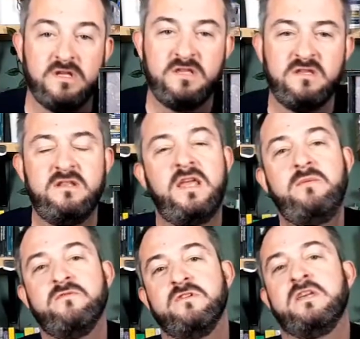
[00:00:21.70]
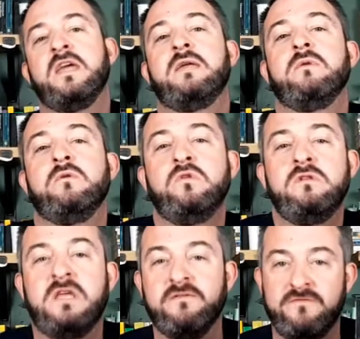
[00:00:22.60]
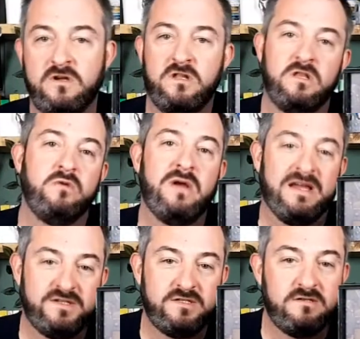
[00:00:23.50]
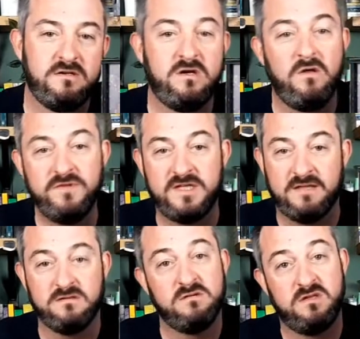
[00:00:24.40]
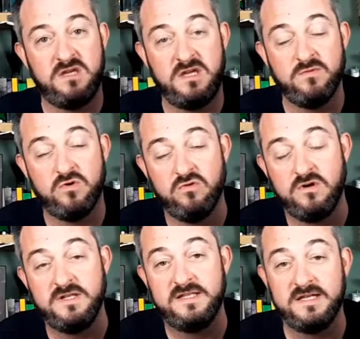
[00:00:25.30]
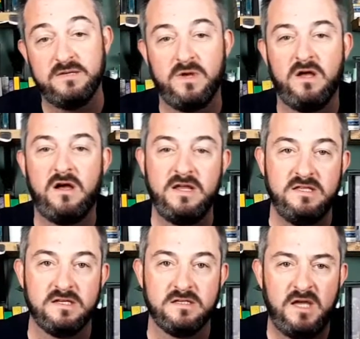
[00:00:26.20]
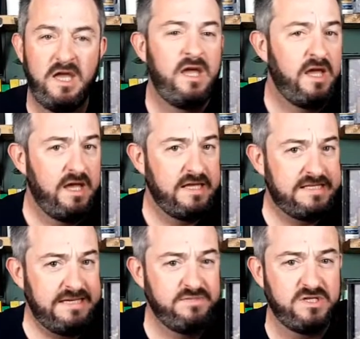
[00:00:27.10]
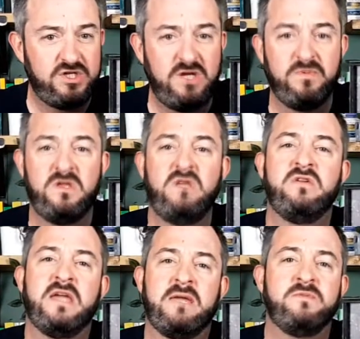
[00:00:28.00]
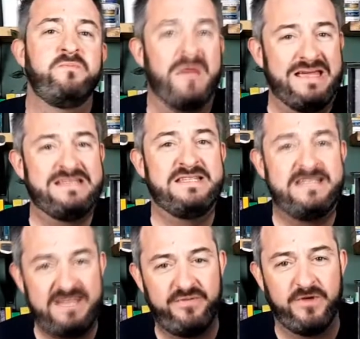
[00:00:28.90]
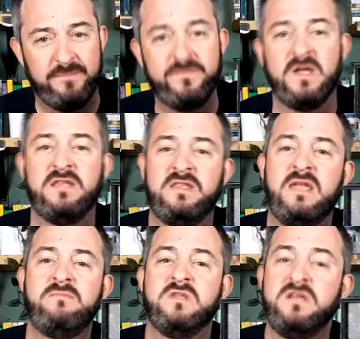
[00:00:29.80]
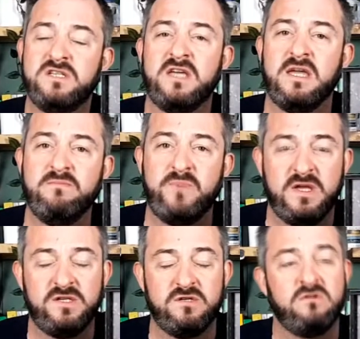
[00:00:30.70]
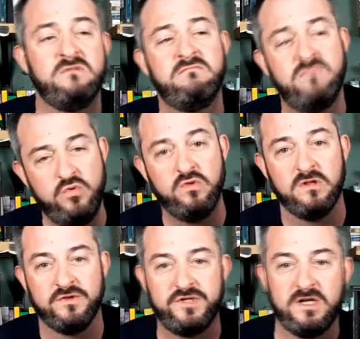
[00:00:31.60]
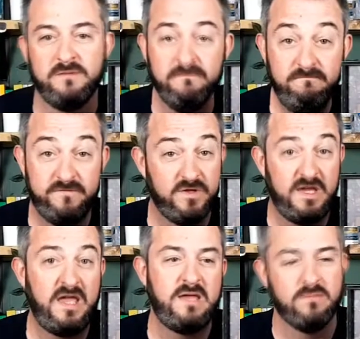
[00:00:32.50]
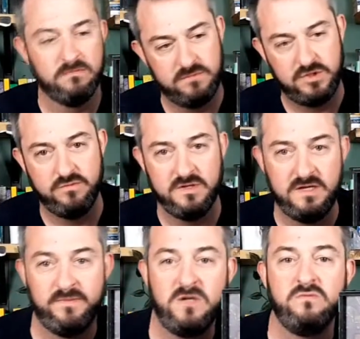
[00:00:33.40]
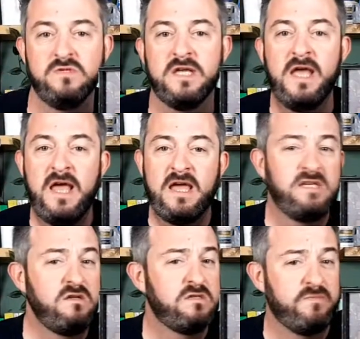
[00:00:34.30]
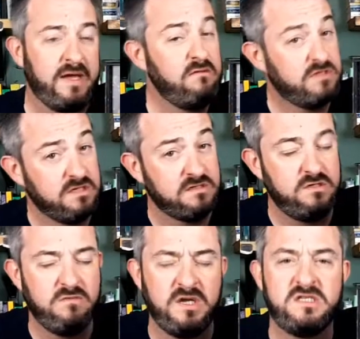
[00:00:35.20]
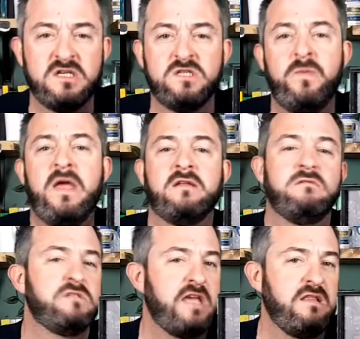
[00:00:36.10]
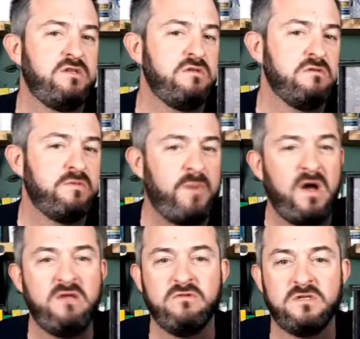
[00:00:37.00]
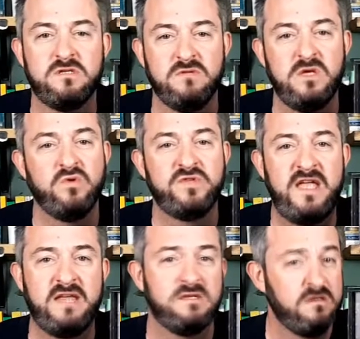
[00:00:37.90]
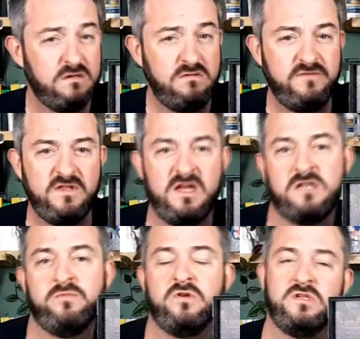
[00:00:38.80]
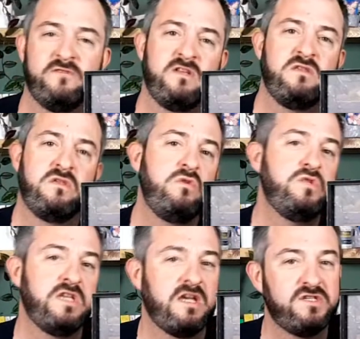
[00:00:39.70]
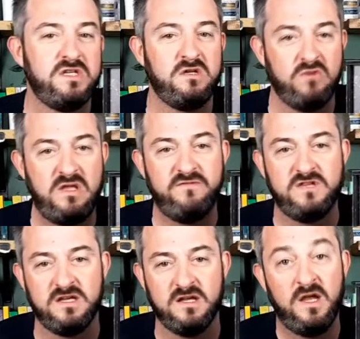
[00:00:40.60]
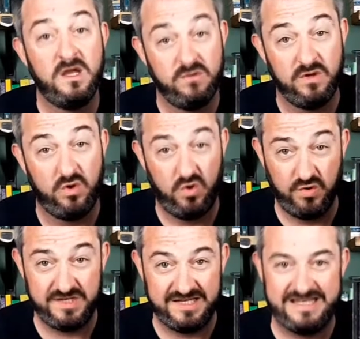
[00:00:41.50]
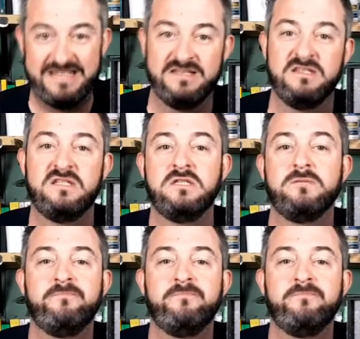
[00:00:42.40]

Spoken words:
the name of a game will give a clue as to the content, theme or idea behind it. It seems that chip theory games beg to differ, and named this game based on moon logic. For the game, Too Many Bones is not about, as you might expect, skeletons, pirates, the undead, or even the exploits of an enthusiastic gravedigger with hoarding tendencies.